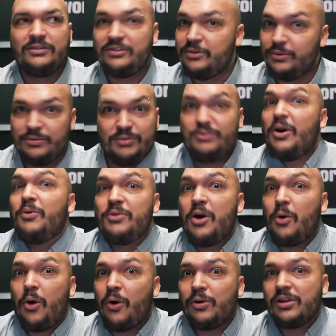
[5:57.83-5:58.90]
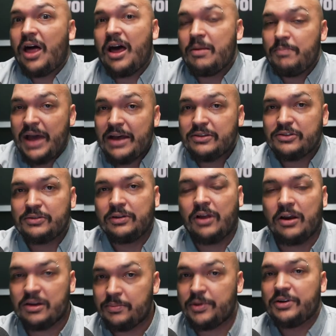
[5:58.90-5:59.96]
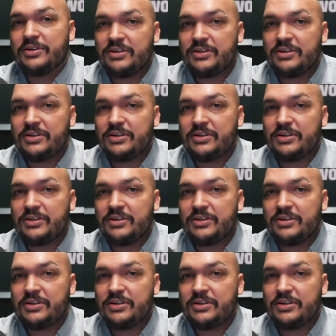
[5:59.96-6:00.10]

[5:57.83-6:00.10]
who don't know a whole lot about Sri Lanka, but are